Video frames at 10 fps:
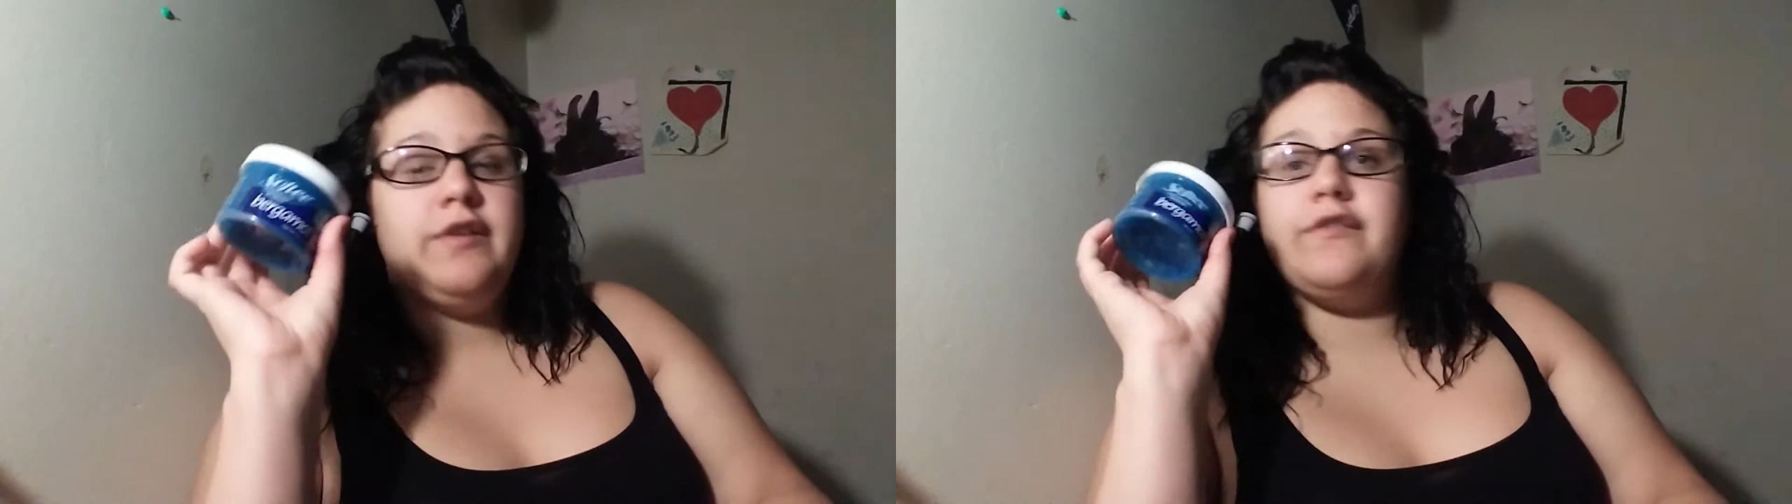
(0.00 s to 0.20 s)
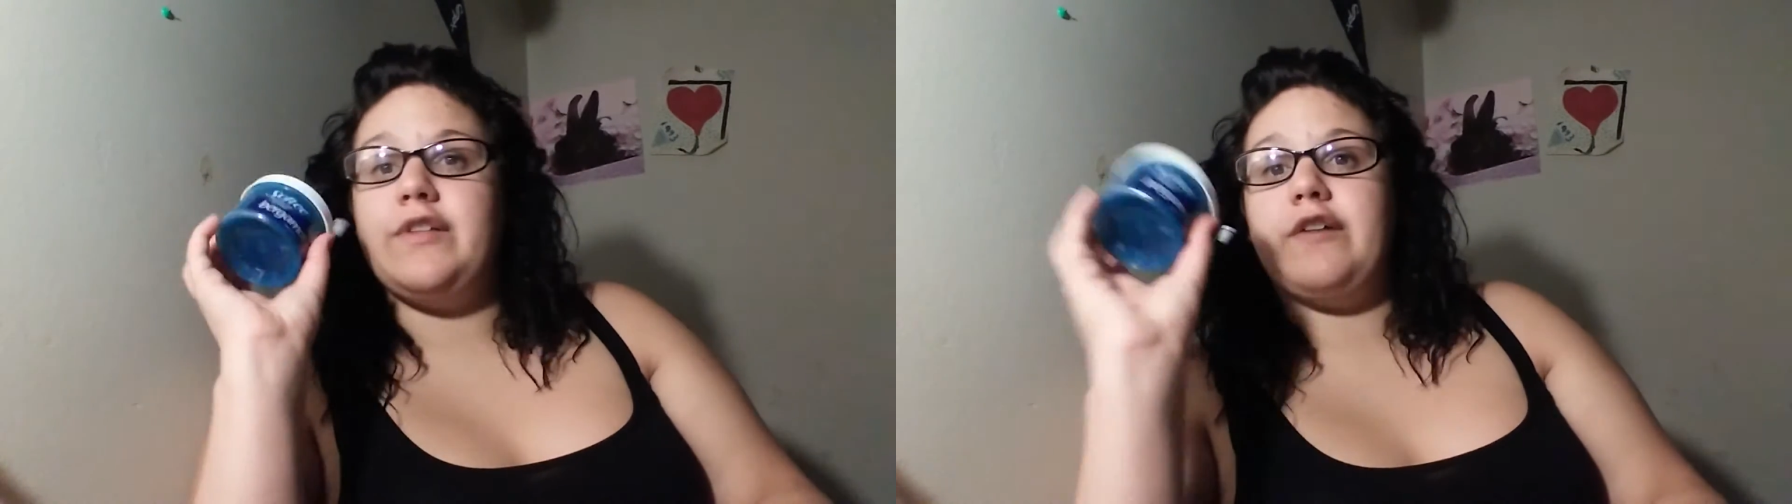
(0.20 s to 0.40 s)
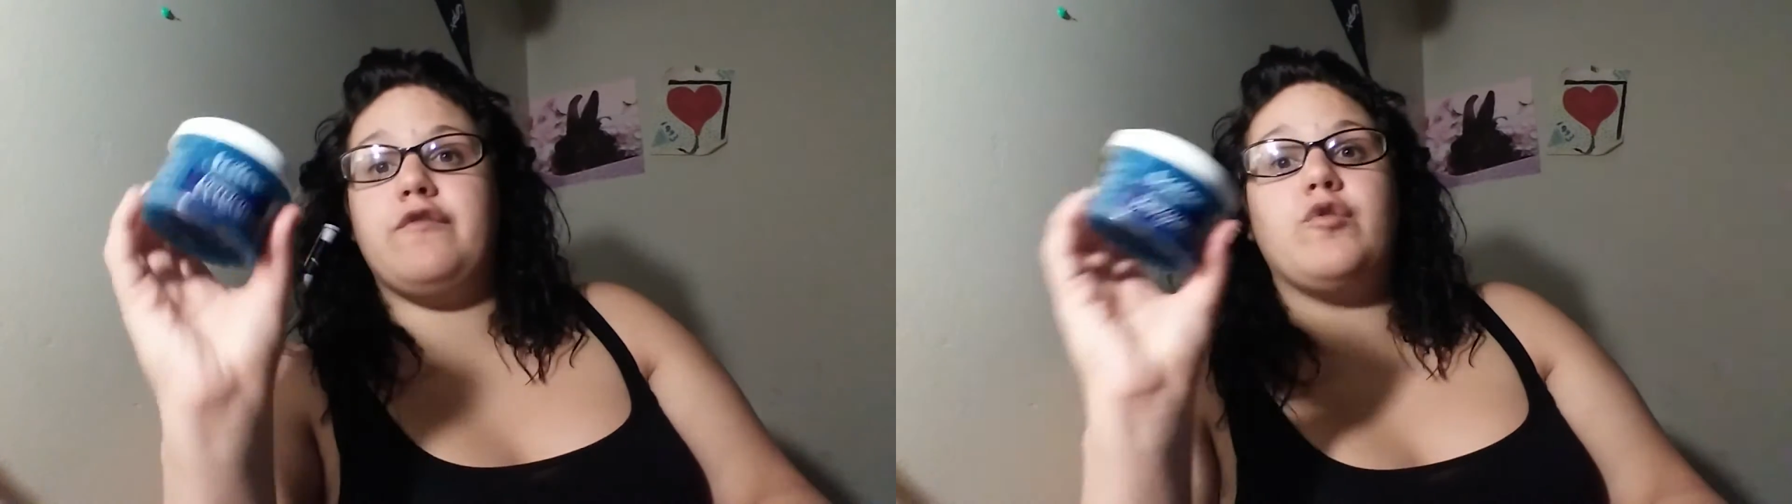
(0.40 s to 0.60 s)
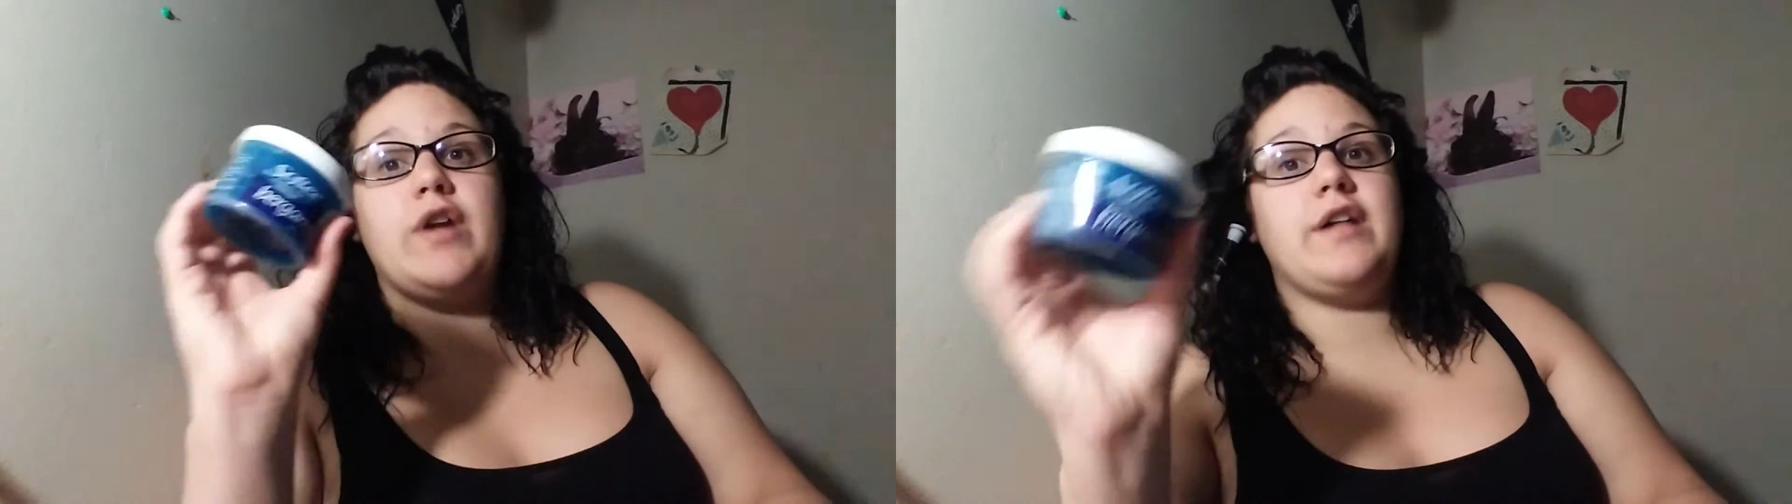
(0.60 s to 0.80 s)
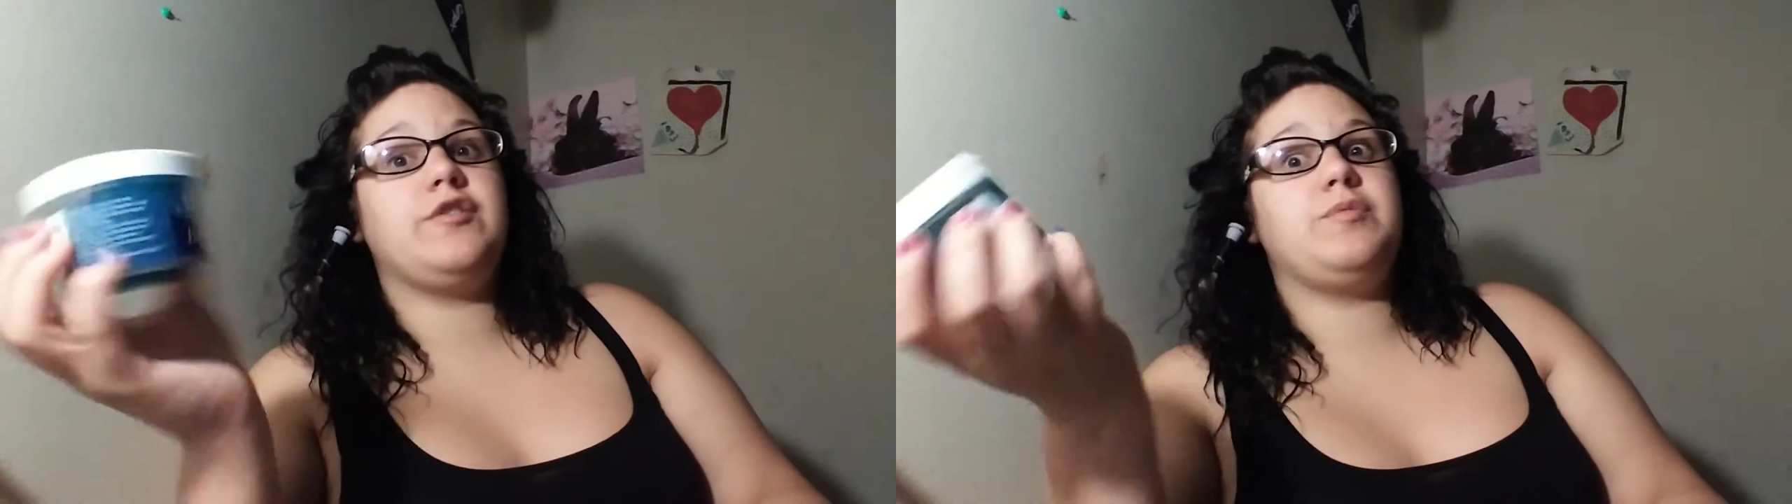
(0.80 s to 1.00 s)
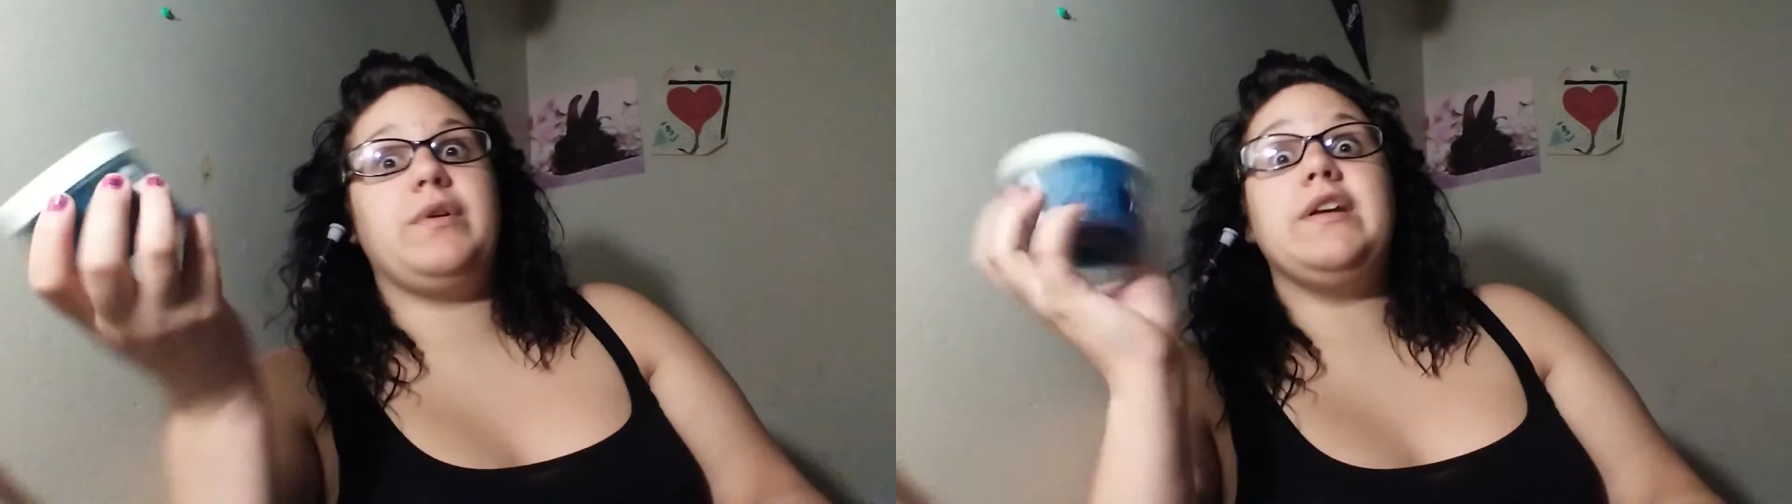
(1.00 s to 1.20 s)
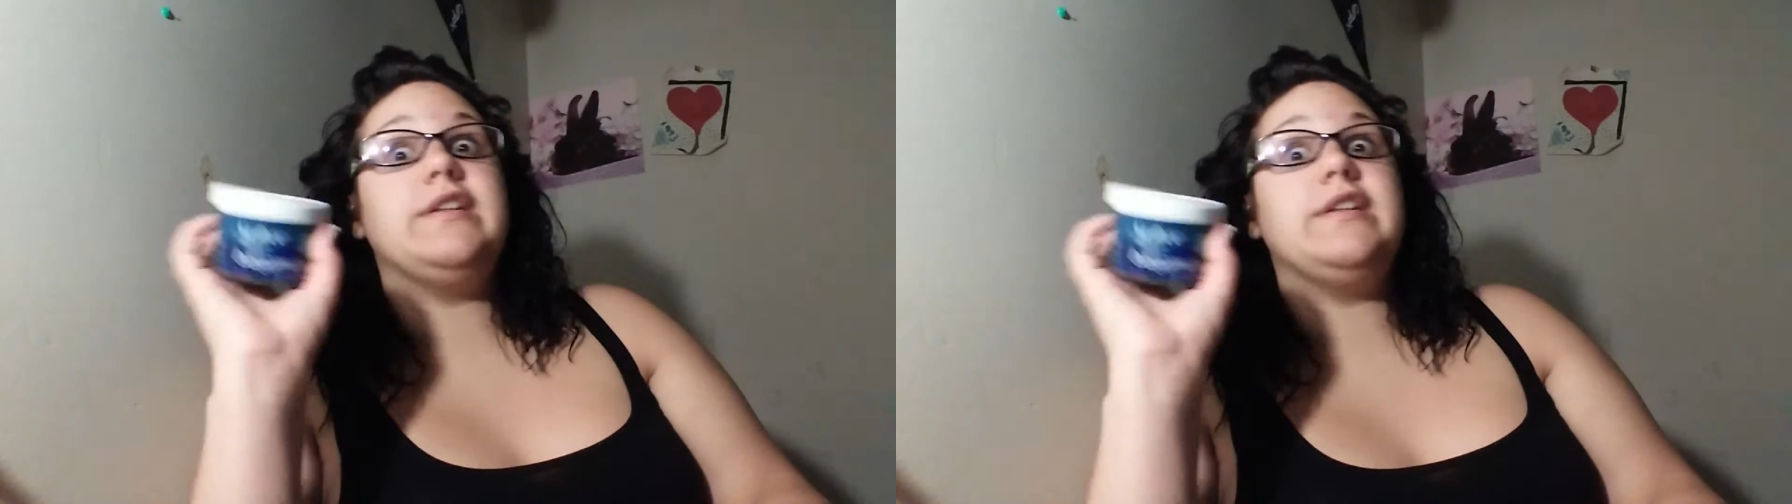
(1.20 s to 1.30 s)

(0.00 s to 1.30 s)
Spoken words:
for like $4, but